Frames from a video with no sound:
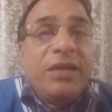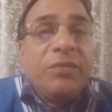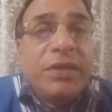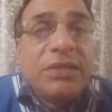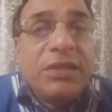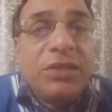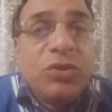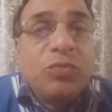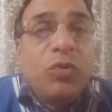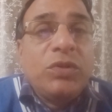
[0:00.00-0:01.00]
a method
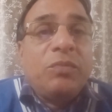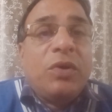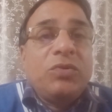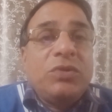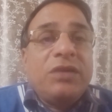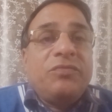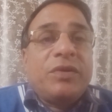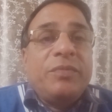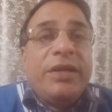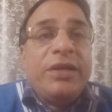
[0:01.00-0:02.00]
to move the mountain
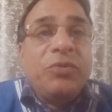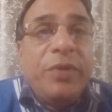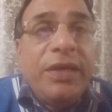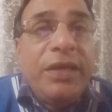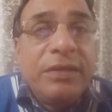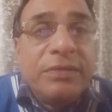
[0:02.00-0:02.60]
from A to B,